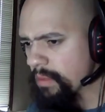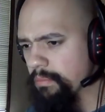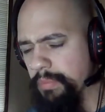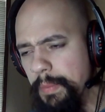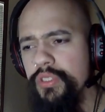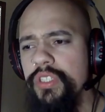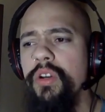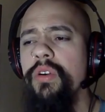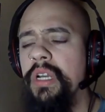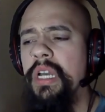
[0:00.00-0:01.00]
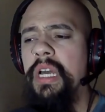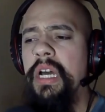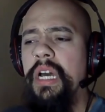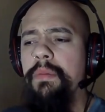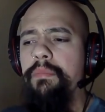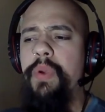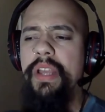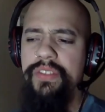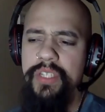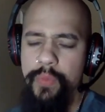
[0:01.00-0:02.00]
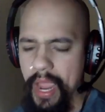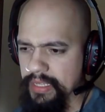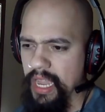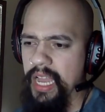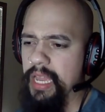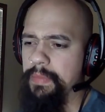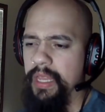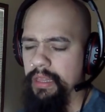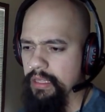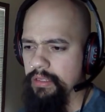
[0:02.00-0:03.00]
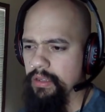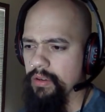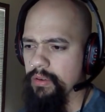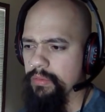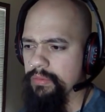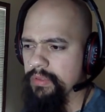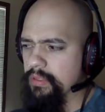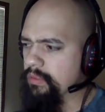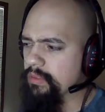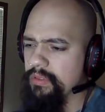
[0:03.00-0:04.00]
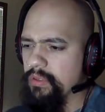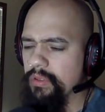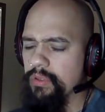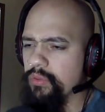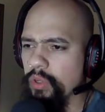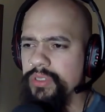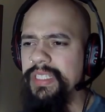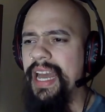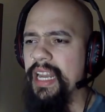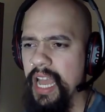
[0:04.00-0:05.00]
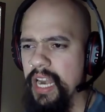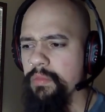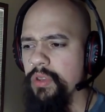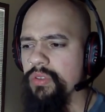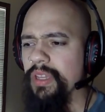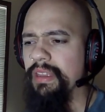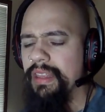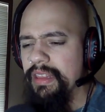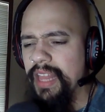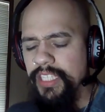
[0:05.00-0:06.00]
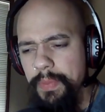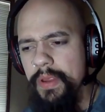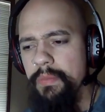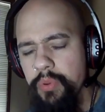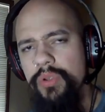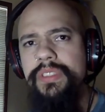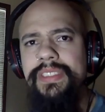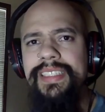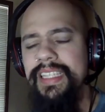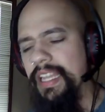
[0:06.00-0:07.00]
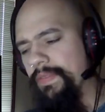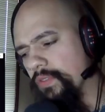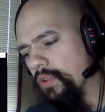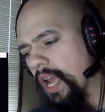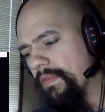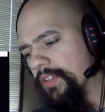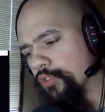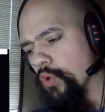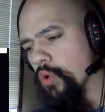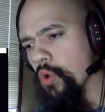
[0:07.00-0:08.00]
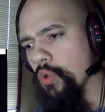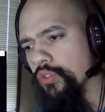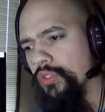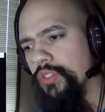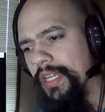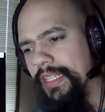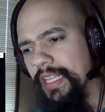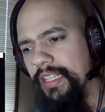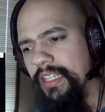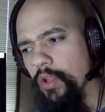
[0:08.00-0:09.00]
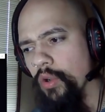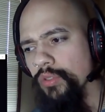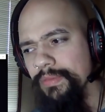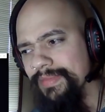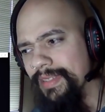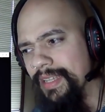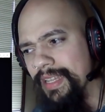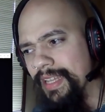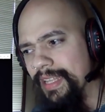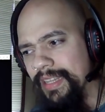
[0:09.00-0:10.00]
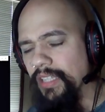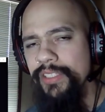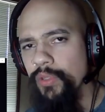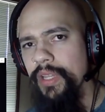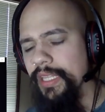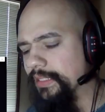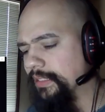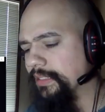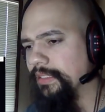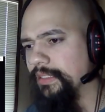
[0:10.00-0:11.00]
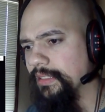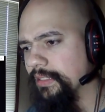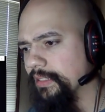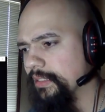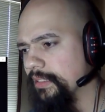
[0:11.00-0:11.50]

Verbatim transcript: People still practicing ragtime and, you know, those kind of kind of music. It, it, that's very important. If you don't have a strong culture, your identity goes down the toilet. music, and art.